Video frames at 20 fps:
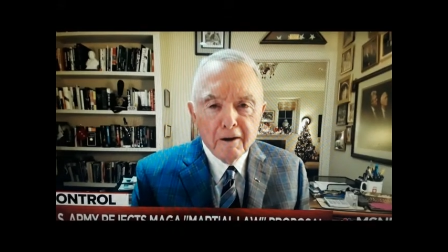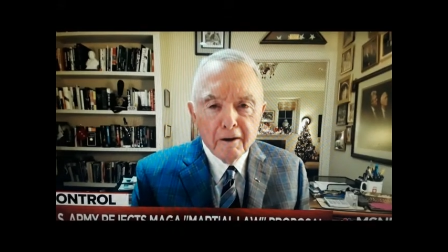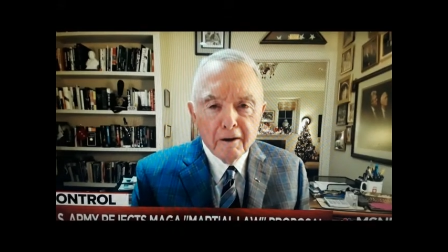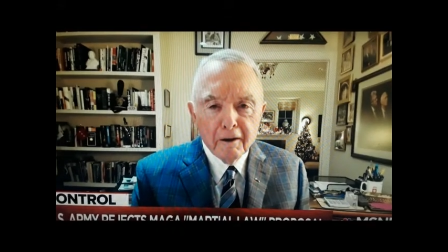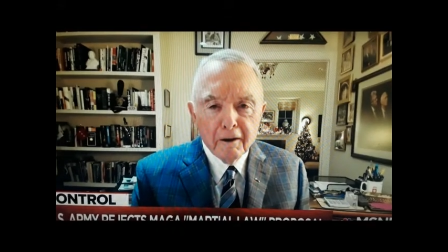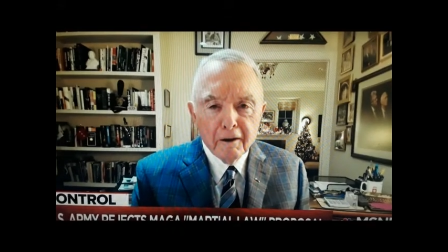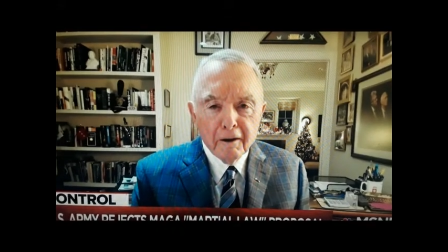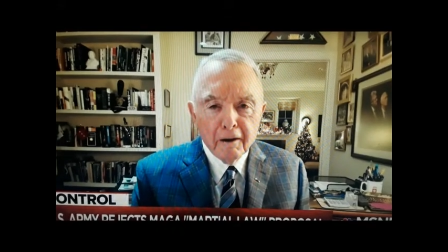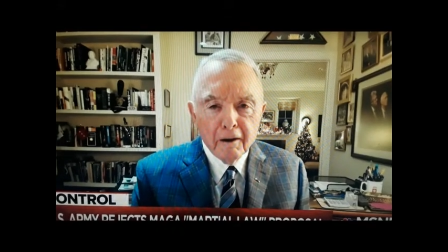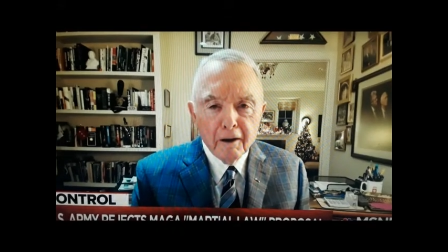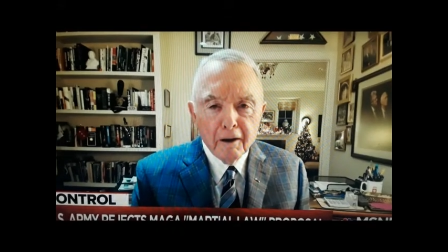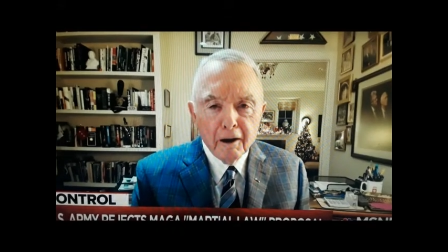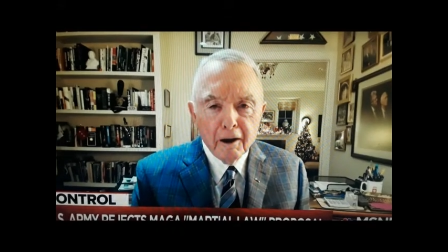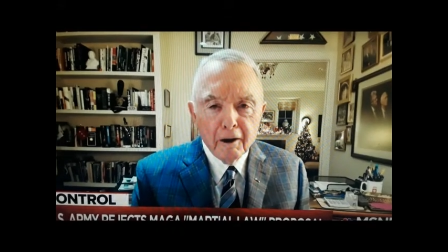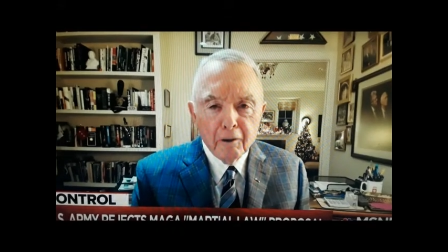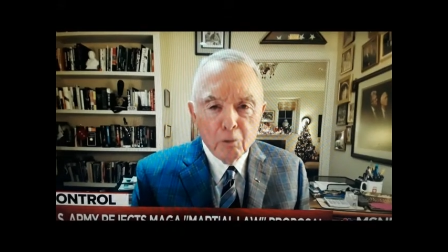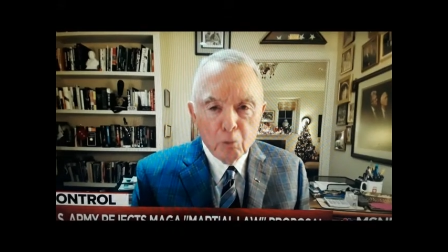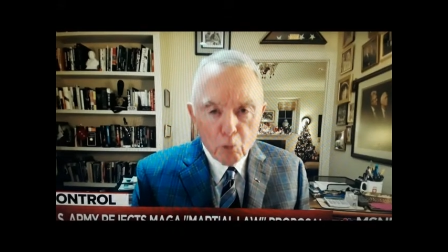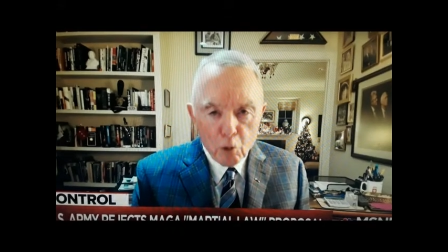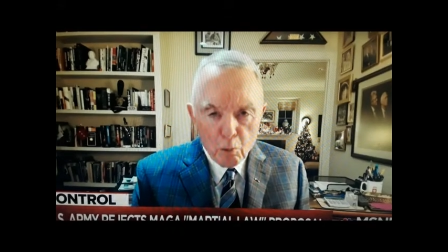
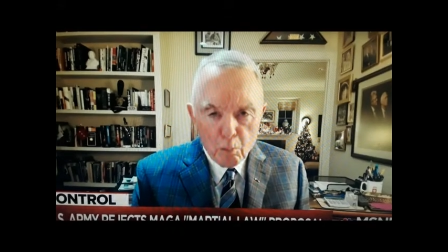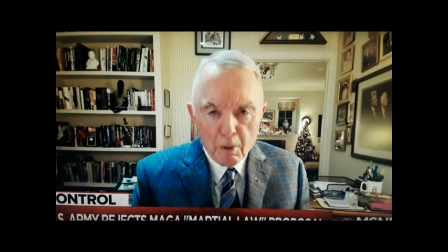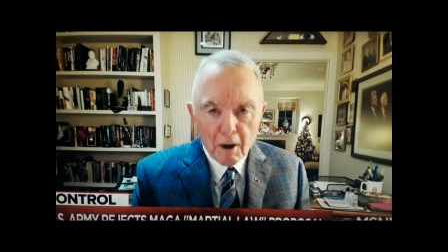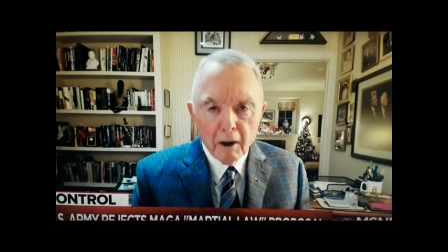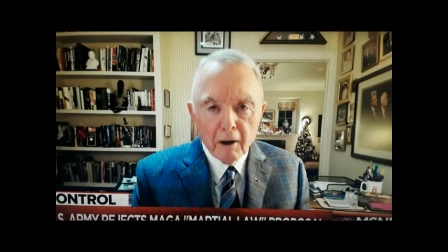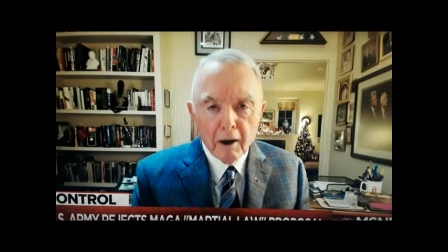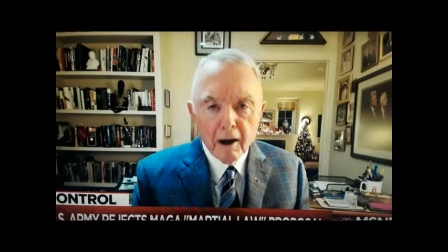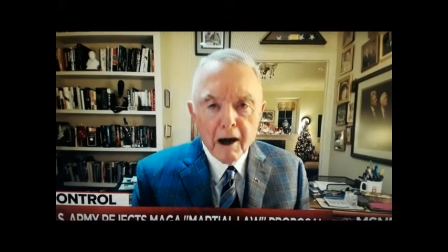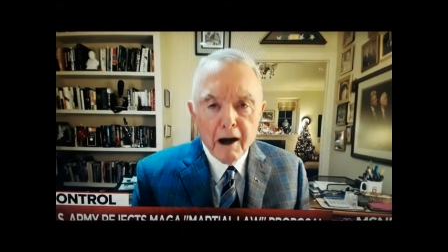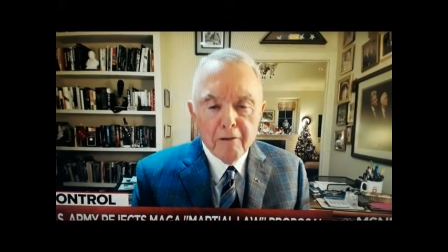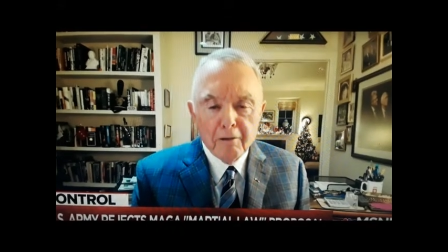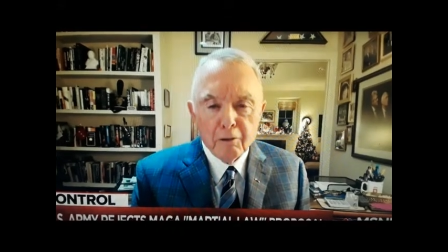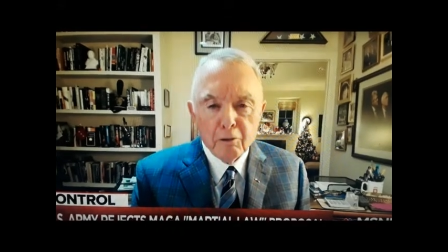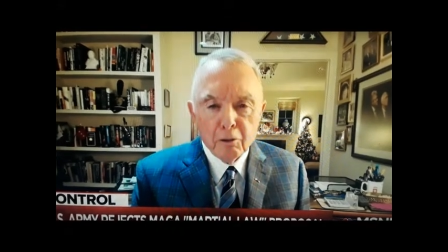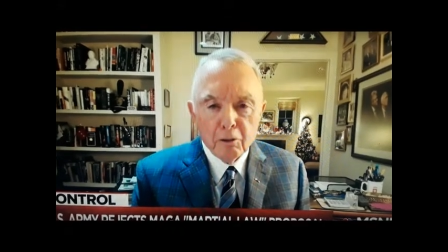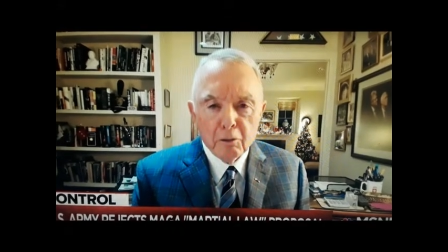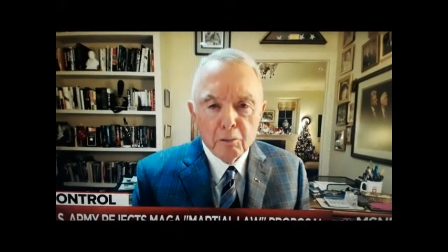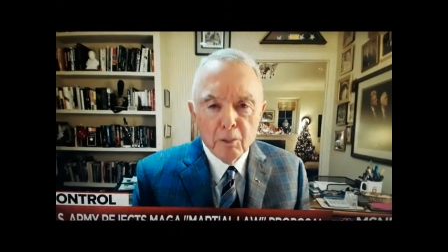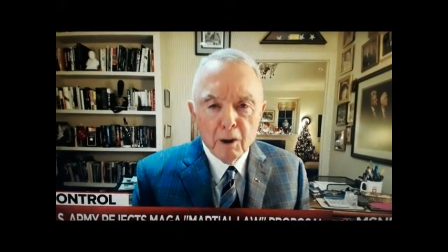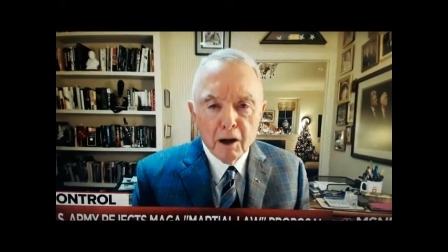will bear a heavy
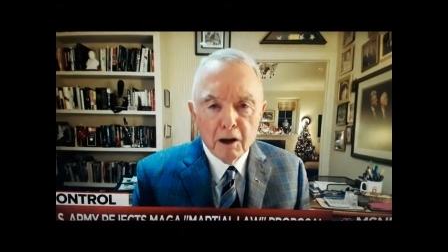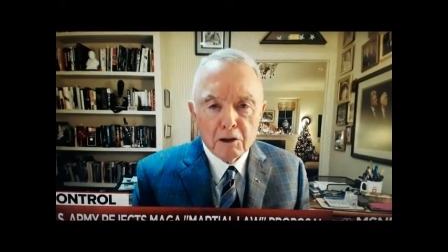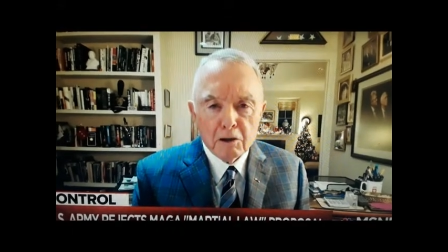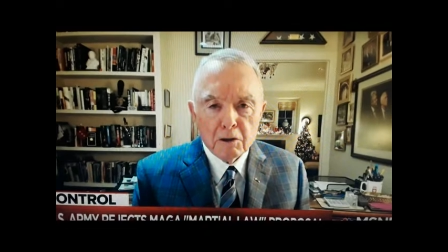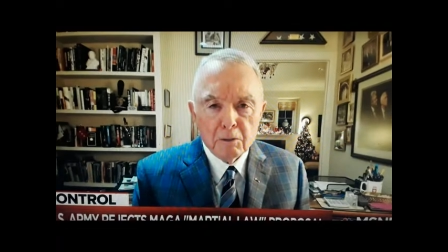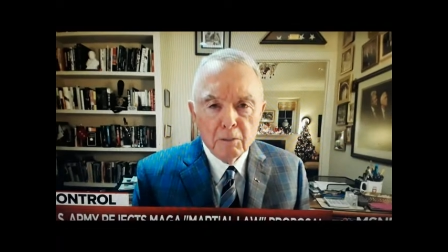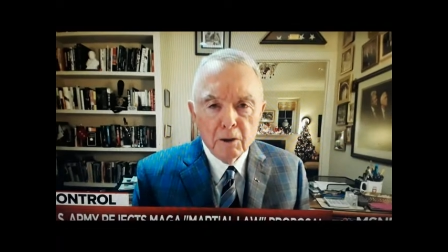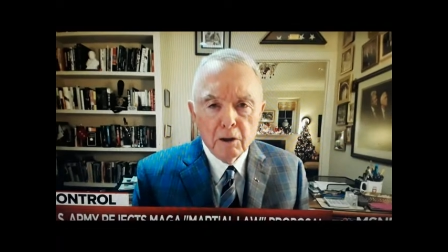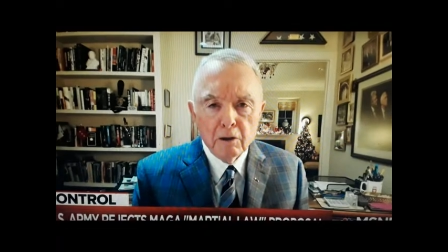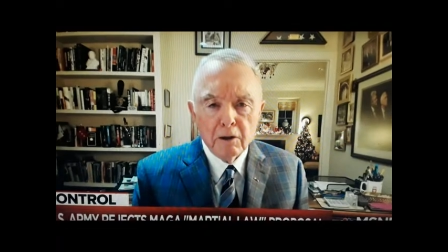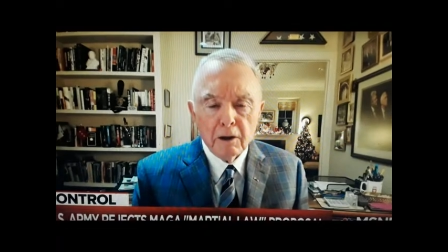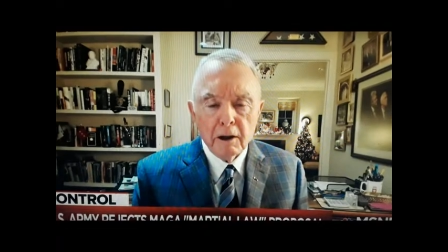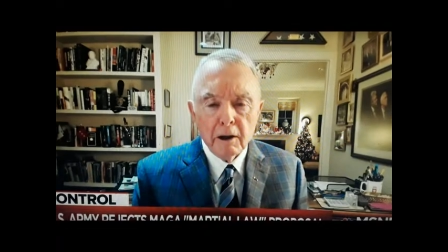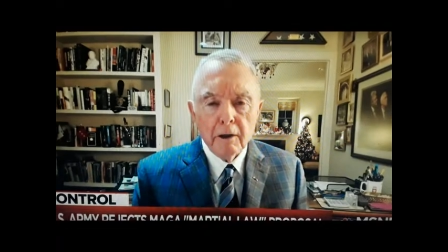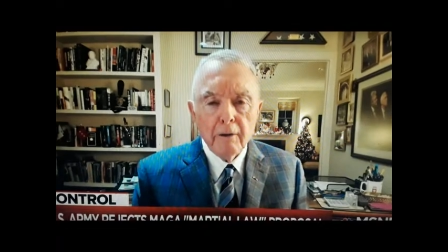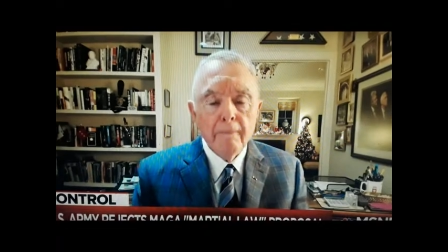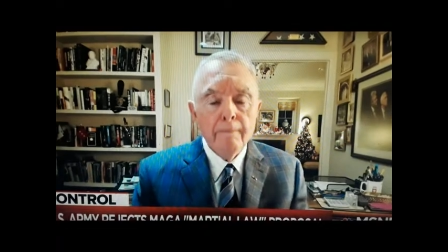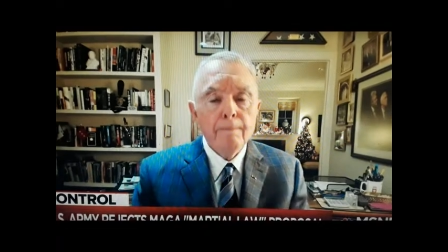responsibility.